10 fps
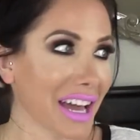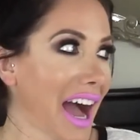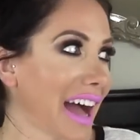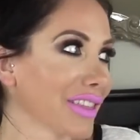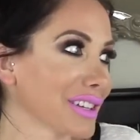
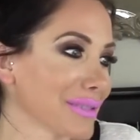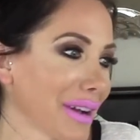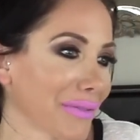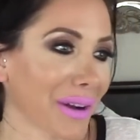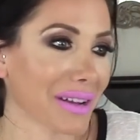I look to
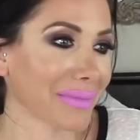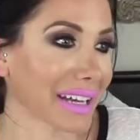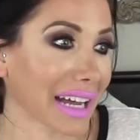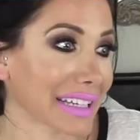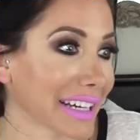my friend, I'm
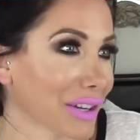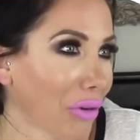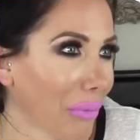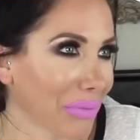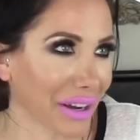like, I can't go
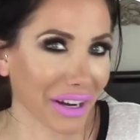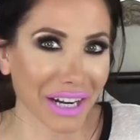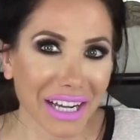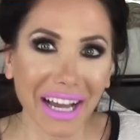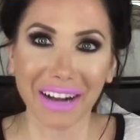up there.
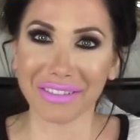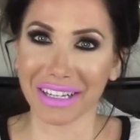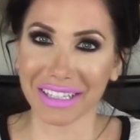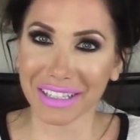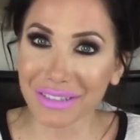I'm
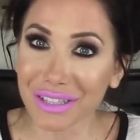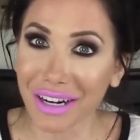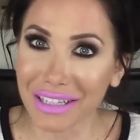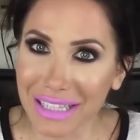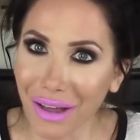like, you know,
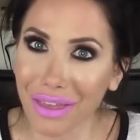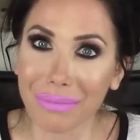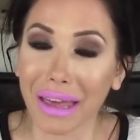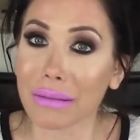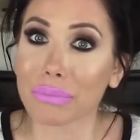trying to tell them
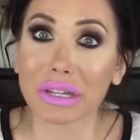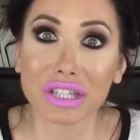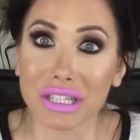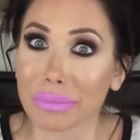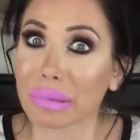like,
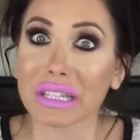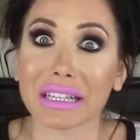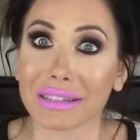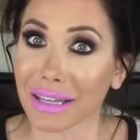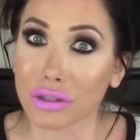bitches,
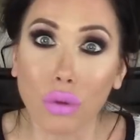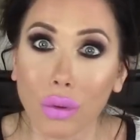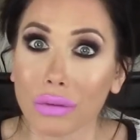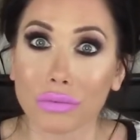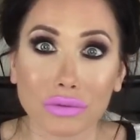please, like
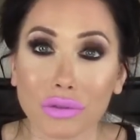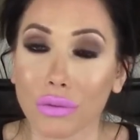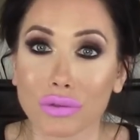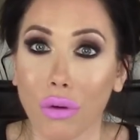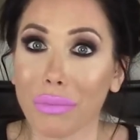
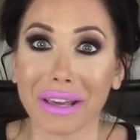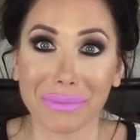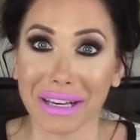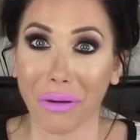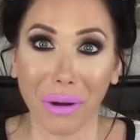don't make
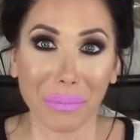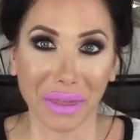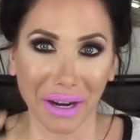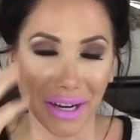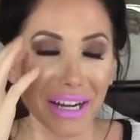me go up
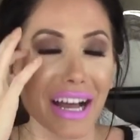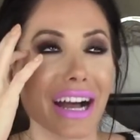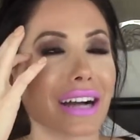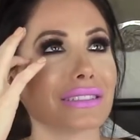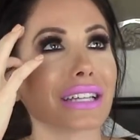there.
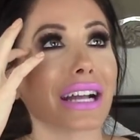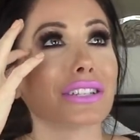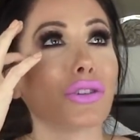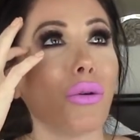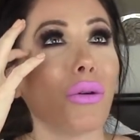I was like, I
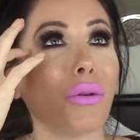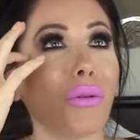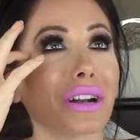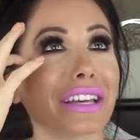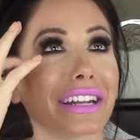don't
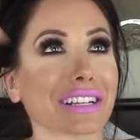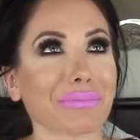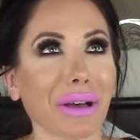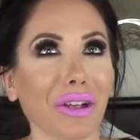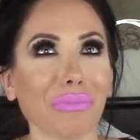want to get
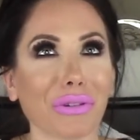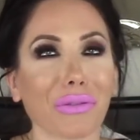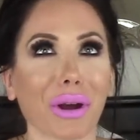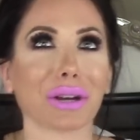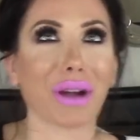expelled
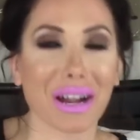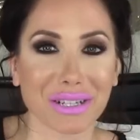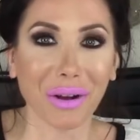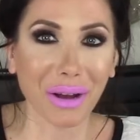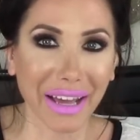before I
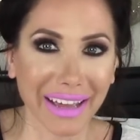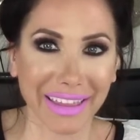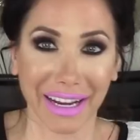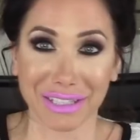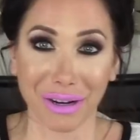graduate.
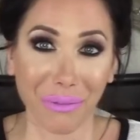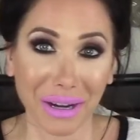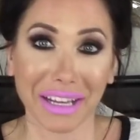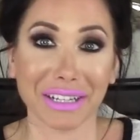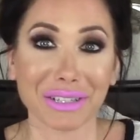Like, I don't want
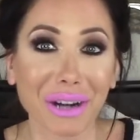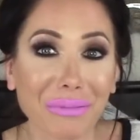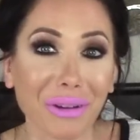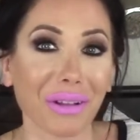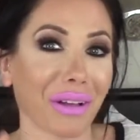to get in
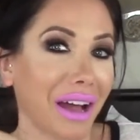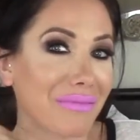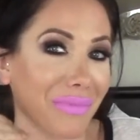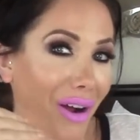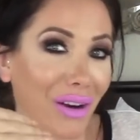trouble.
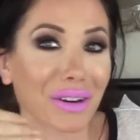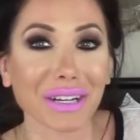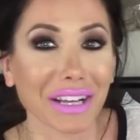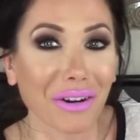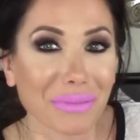I'm
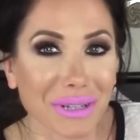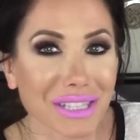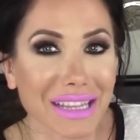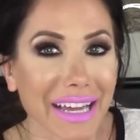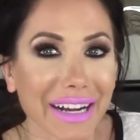already
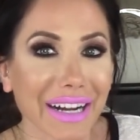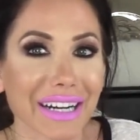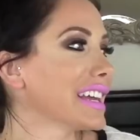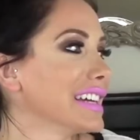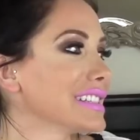almost
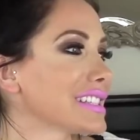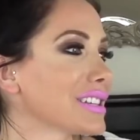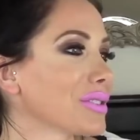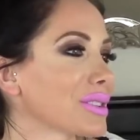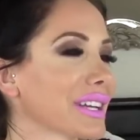there. And
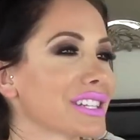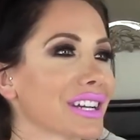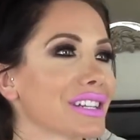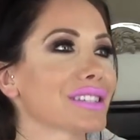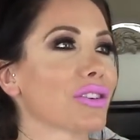so they're like,
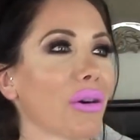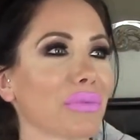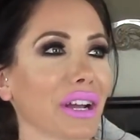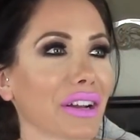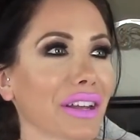Shan, just go up
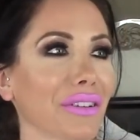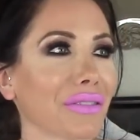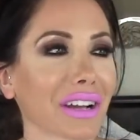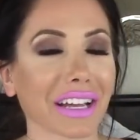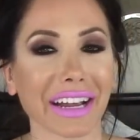there. They don't
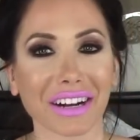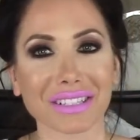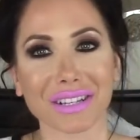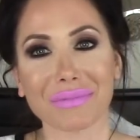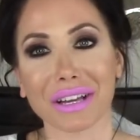fucking care.
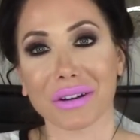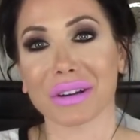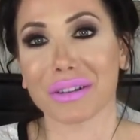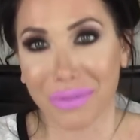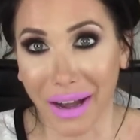So I'm like,
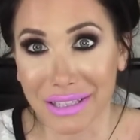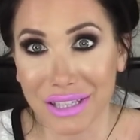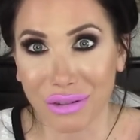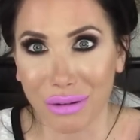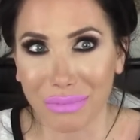okay, fine.
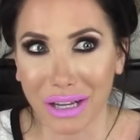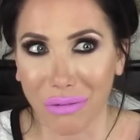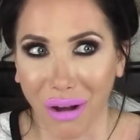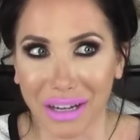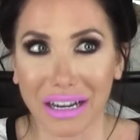So I'm like
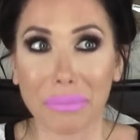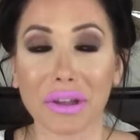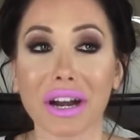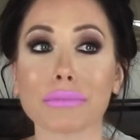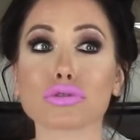walking up
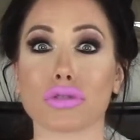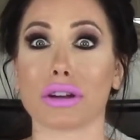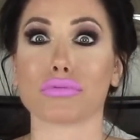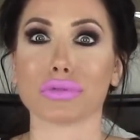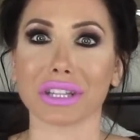there and I'm
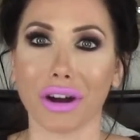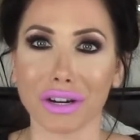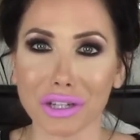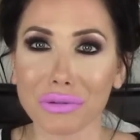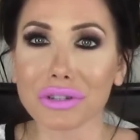trying really
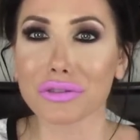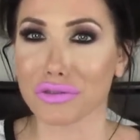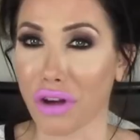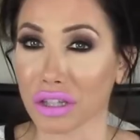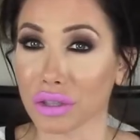hard. You know when you're
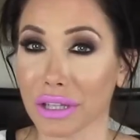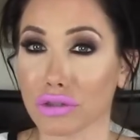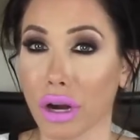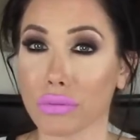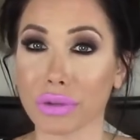drunk, you like
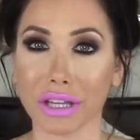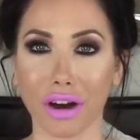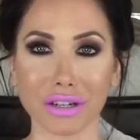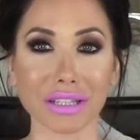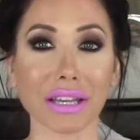try really
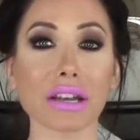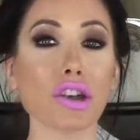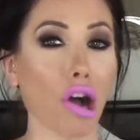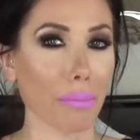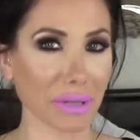hard to like
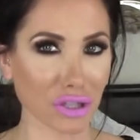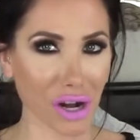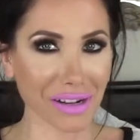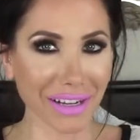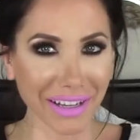not be
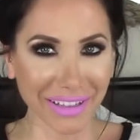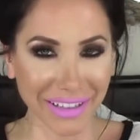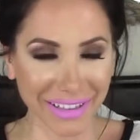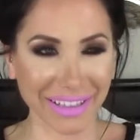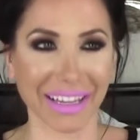drunk?
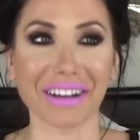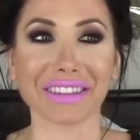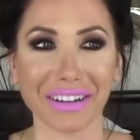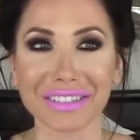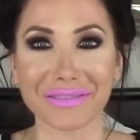
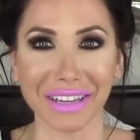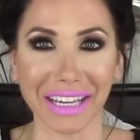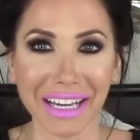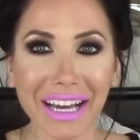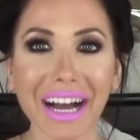That was
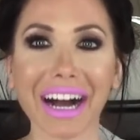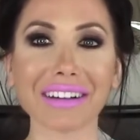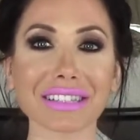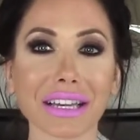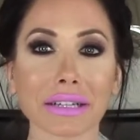me.
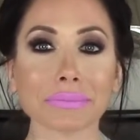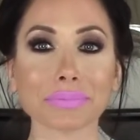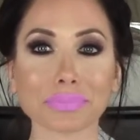I was like,